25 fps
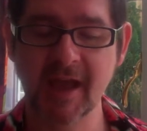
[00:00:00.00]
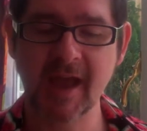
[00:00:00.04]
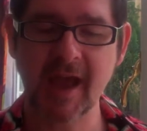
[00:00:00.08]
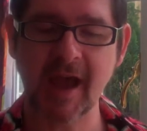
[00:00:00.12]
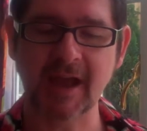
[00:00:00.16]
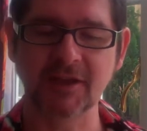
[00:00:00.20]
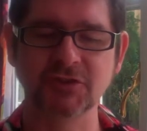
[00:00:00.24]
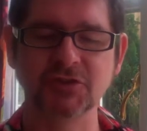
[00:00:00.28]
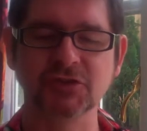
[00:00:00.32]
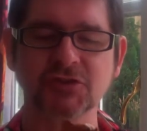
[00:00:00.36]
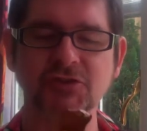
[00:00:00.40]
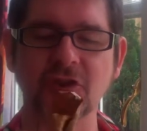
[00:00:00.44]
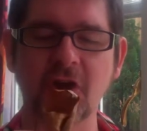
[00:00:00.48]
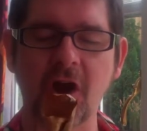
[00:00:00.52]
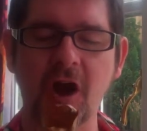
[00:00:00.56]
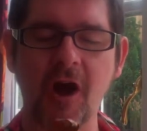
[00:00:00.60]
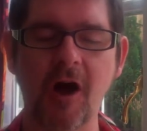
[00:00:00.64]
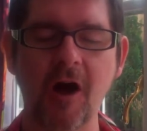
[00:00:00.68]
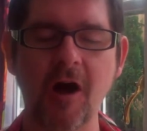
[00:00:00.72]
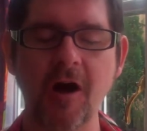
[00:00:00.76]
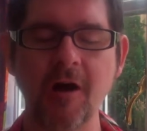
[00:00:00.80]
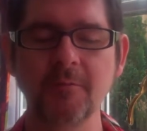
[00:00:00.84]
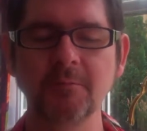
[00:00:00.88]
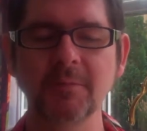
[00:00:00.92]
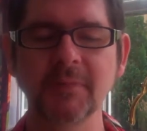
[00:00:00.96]
And just
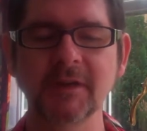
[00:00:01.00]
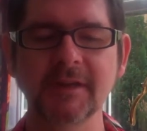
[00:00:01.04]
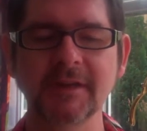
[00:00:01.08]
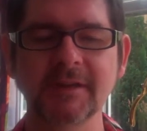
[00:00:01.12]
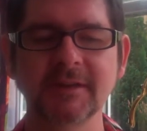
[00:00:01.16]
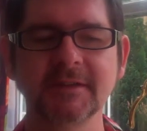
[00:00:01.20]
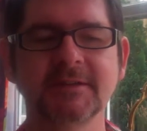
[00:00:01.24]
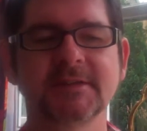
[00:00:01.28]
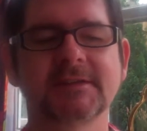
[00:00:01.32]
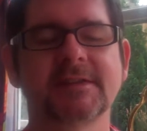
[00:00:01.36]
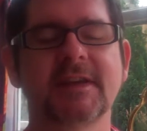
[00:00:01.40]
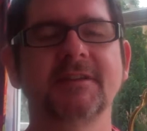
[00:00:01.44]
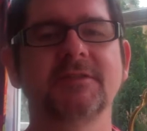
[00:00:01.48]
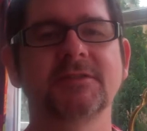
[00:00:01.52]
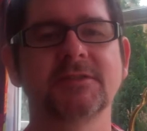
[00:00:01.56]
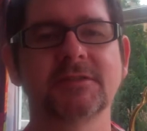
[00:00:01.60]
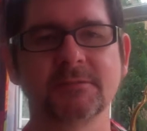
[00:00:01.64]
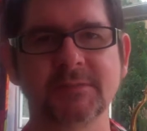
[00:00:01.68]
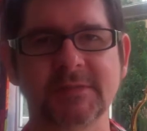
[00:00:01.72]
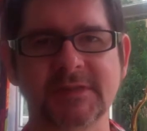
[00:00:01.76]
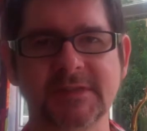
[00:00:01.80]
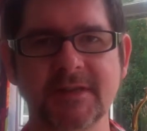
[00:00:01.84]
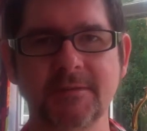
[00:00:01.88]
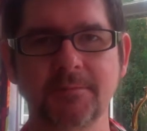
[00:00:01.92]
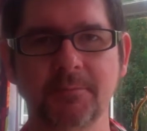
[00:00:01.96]
calmly take
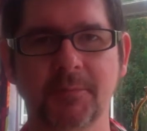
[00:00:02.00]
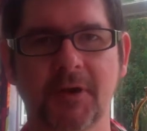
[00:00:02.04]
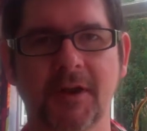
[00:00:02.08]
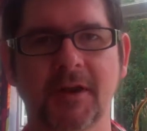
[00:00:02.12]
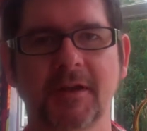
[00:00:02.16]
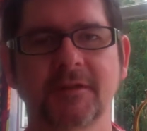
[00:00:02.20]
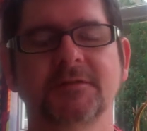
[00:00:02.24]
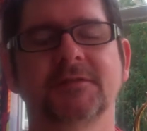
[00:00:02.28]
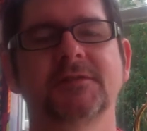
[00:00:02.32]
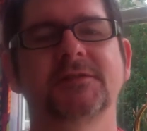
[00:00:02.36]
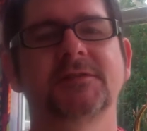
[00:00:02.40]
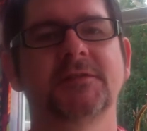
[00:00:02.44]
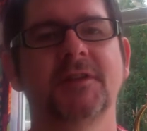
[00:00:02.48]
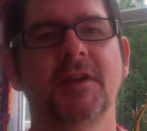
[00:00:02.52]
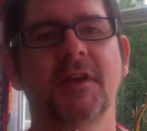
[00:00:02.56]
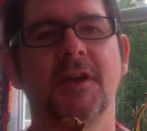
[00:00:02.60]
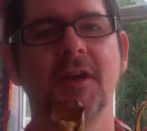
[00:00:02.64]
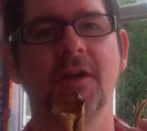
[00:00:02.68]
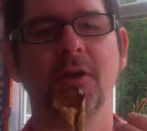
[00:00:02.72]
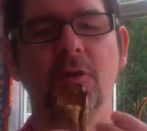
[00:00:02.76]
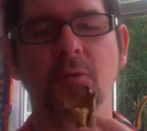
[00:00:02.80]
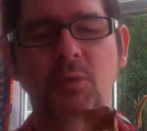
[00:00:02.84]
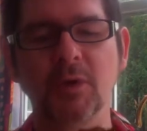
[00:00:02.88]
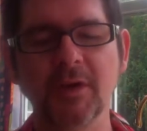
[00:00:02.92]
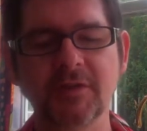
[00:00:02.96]
some deep breaths
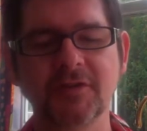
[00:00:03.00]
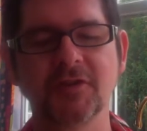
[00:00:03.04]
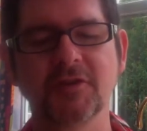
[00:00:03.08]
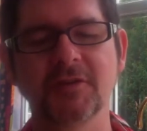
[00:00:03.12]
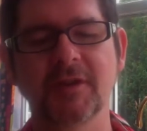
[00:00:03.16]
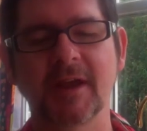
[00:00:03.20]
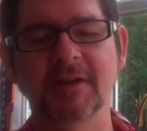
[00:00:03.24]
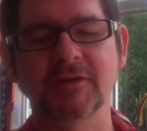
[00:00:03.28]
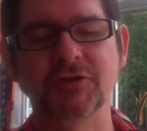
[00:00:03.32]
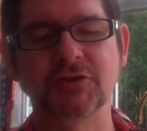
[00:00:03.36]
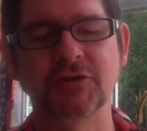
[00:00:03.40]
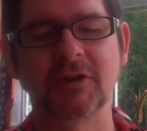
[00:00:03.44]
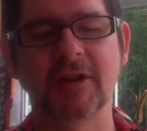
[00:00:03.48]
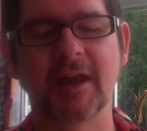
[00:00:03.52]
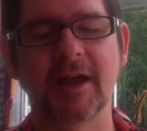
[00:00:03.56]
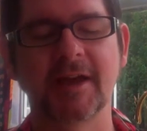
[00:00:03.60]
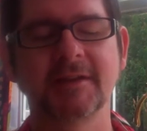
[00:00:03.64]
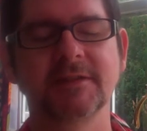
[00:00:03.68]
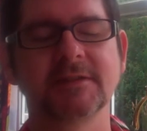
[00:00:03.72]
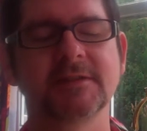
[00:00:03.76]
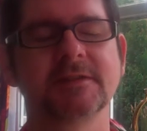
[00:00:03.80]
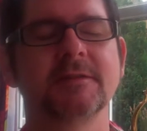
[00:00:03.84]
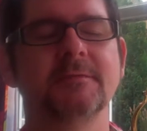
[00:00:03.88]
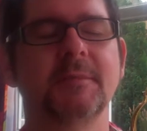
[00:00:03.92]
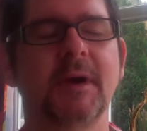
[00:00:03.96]
with your natural
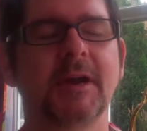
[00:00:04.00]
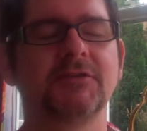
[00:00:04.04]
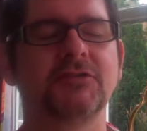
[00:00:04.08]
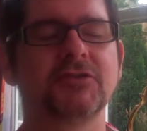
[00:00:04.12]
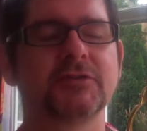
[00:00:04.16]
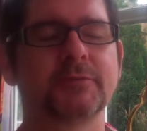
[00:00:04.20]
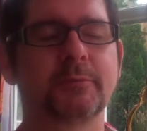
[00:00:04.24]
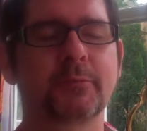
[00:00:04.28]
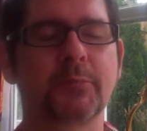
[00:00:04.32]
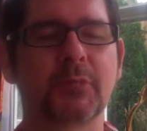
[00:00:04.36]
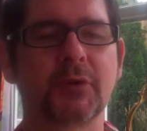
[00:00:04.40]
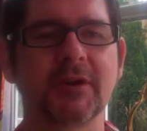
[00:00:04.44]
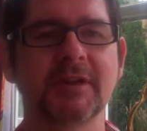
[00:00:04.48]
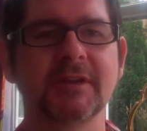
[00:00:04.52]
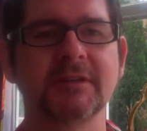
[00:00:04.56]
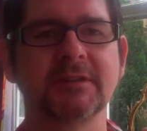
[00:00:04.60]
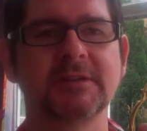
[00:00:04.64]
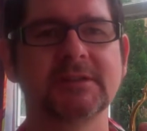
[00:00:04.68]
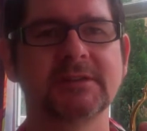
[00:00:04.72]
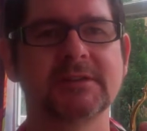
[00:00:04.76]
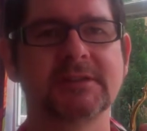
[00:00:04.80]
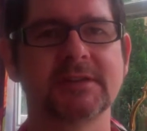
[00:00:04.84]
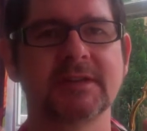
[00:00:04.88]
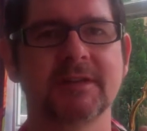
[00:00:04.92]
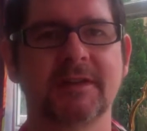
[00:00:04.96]
item, and just
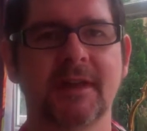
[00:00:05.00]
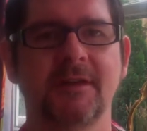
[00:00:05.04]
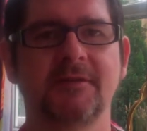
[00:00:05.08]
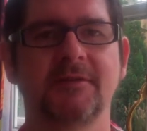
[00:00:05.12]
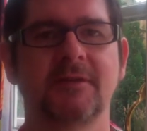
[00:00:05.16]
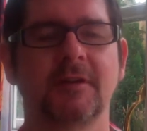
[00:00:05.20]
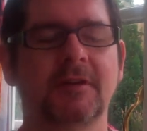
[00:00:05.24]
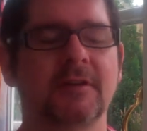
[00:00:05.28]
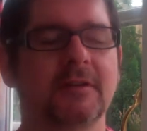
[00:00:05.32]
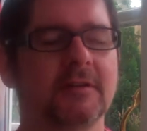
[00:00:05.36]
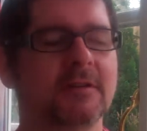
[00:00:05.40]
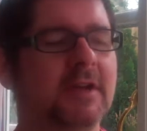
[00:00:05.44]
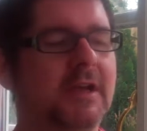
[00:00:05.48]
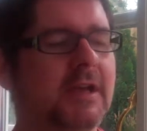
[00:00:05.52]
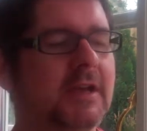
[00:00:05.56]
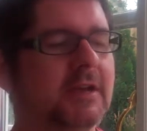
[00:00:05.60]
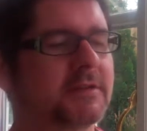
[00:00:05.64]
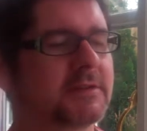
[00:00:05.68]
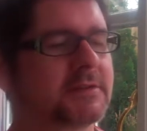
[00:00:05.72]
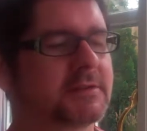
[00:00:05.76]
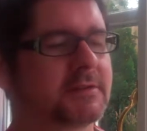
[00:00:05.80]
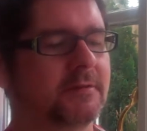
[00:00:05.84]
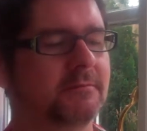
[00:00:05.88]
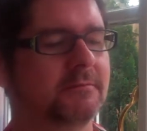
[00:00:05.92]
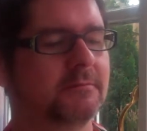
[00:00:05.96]
bring together
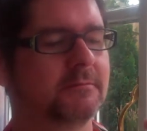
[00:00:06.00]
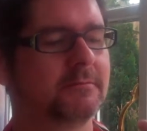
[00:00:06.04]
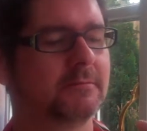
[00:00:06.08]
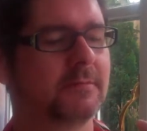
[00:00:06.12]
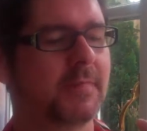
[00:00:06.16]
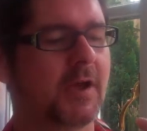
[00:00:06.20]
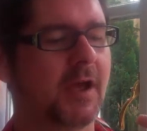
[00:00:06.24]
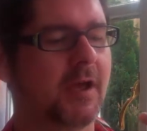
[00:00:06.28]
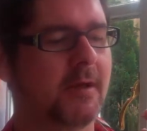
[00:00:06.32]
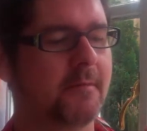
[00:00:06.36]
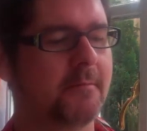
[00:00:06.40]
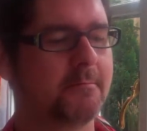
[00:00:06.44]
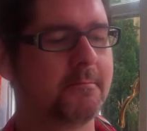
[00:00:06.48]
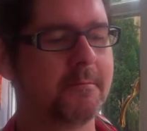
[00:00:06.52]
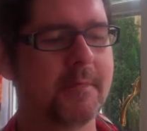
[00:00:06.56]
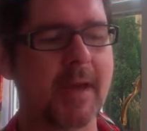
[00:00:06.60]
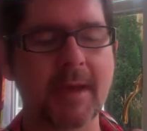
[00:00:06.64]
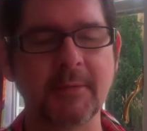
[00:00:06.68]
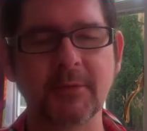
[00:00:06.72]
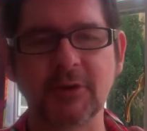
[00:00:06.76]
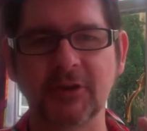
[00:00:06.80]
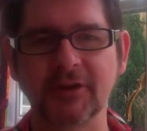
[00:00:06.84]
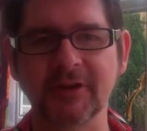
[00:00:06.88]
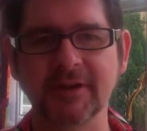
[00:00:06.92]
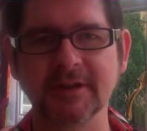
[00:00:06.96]
some
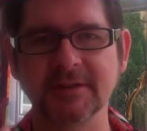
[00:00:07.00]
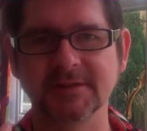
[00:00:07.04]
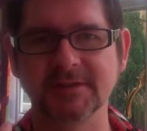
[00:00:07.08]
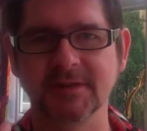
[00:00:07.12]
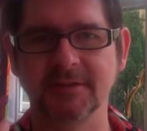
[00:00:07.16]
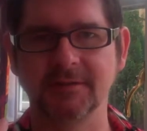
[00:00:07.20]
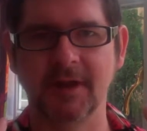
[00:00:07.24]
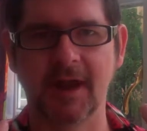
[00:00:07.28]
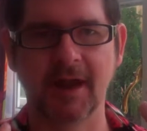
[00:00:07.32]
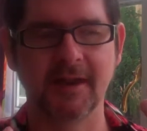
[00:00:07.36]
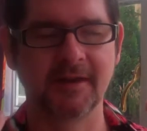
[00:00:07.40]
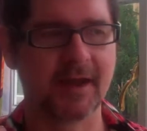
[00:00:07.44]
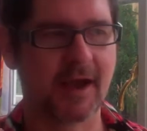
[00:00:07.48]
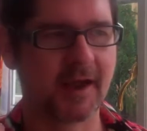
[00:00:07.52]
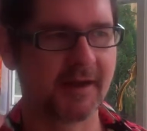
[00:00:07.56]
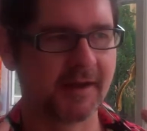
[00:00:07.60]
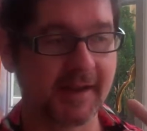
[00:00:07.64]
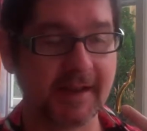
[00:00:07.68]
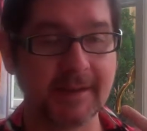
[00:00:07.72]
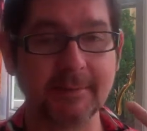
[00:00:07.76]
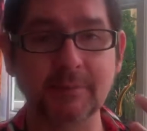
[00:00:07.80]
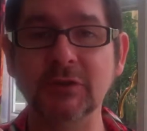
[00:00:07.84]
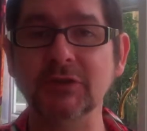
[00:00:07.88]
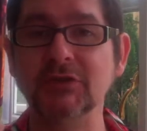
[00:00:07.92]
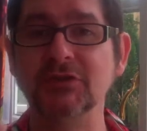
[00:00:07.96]
memories and
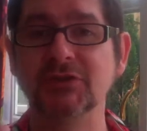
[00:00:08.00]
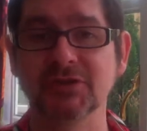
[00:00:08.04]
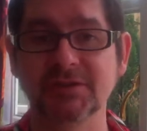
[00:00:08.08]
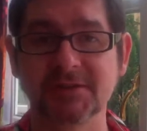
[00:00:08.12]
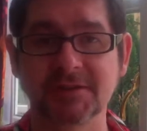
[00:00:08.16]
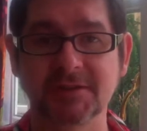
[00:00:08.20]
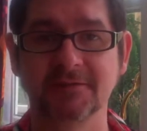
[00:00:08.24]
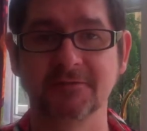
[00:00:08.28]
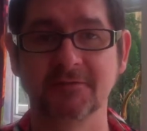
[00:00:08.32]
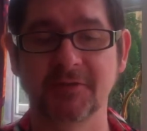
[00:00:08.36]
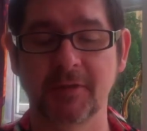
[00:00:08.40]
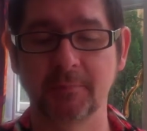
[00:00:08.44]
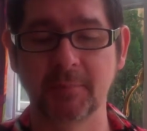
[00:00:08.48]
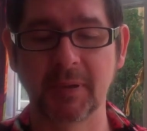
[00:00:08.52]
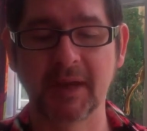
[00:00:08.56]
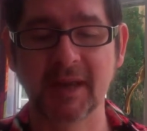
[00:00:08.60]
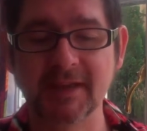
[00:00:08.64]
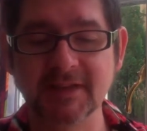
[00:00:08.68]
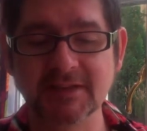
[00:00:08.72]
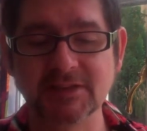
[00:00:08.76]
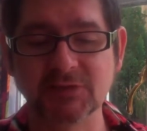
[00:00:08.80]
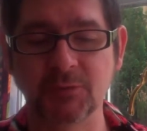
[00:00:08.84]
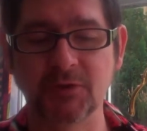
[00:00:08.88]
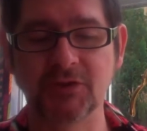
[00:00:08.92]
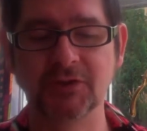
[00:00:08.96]
images of the
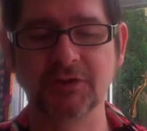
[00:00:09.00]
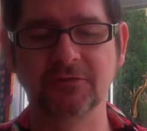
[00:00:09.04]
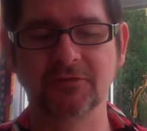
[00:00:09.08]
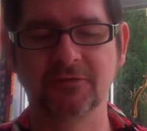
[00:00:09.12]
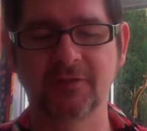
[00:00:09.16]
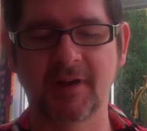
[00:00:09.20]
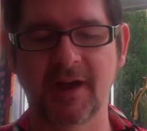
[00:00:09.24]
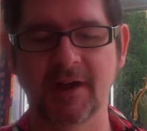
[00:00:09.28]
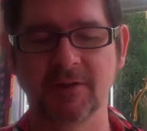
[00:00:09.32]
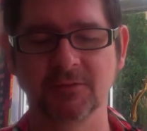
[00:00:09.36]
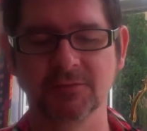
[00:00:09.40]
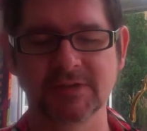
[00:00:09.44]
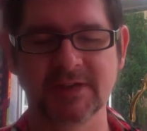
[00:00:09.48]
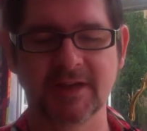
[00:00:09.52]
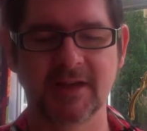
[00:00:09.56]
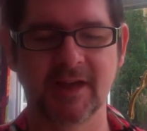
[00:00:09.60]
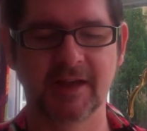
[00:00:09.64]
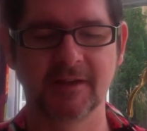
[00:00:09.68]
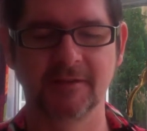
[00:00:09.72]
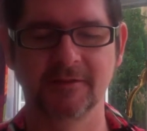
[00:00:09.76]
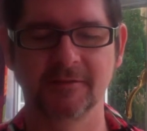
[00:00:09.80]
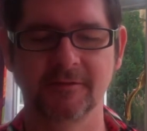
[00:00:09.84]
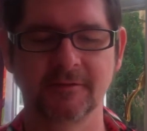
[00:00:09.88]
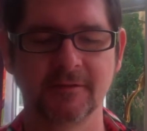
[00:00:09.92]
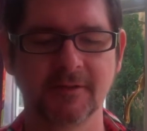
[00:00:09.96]
place where you found it,
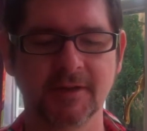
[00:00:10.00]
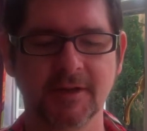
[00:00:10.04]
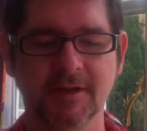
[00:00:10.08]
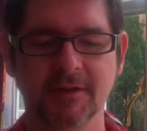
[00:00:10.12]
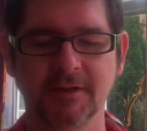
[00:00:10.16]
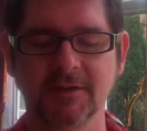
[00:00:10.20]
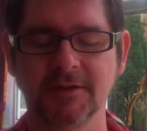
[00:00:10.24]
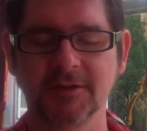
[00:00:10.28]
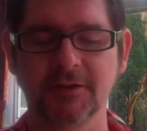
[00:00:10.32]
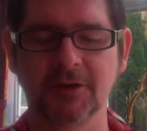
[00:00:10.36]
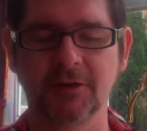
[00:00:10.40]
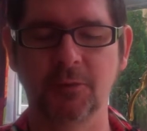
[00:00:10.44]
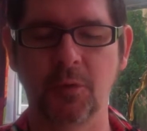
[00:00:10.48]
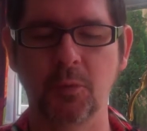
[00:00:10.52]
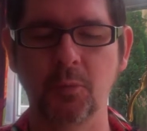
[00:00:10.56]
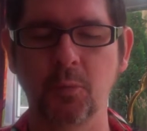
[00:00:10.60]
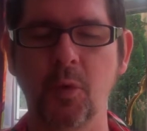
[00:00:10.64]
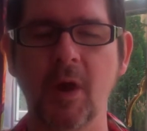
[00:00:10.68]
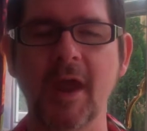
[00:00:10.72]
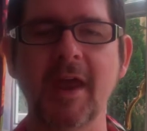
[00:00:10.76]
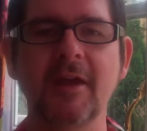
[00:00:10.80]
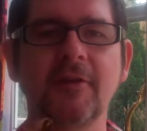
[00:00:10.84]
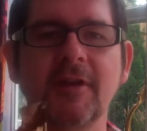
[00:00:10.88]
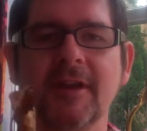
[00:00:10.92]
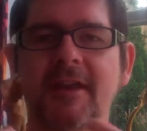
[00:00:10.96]
and, you know,
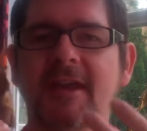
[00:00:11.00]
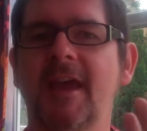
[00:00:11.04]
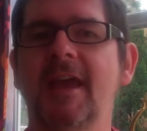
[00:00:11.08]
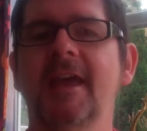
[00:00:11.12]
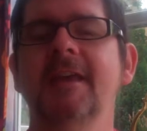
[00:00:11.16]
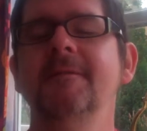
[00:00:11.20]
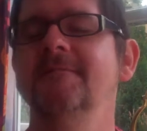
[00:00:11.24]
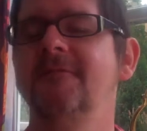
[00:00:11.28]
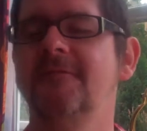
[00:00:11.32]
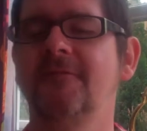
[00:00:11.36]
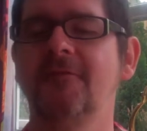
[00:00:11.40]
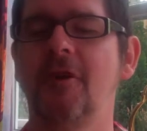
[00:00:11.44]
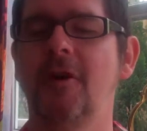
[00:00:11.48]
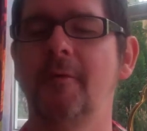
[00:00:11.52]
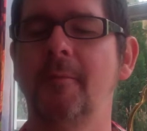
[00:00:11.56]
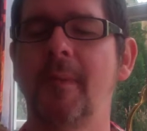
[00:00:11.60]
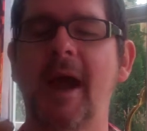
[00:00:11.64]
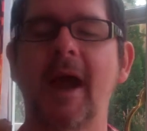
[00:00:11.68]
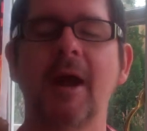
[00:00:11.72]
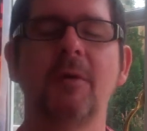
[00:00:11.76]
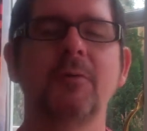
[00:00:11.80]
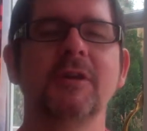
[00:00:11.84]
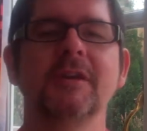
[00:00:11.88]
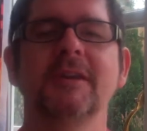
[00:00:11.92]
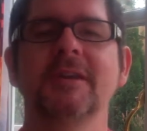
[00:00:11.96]
where it came from,
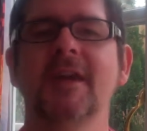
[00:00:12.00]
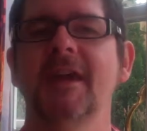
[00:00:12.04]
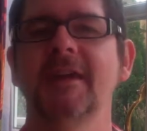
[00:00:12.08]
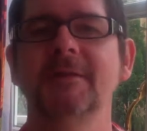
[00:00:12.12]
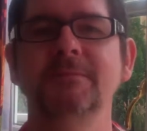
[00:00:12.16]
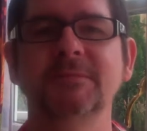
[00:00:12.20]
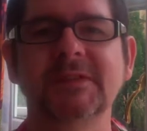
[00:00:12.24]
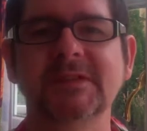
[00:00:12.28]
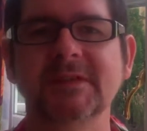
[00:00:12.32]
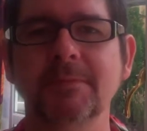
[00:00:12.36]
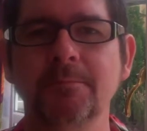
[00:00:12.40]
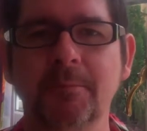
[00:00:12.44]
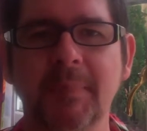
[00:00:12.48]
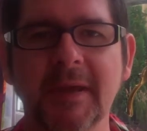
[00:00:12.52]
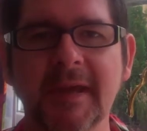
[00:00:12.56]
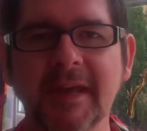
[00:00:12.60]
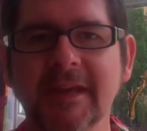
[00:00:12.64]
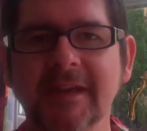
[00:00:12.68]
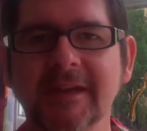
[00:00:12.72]
how it came to be.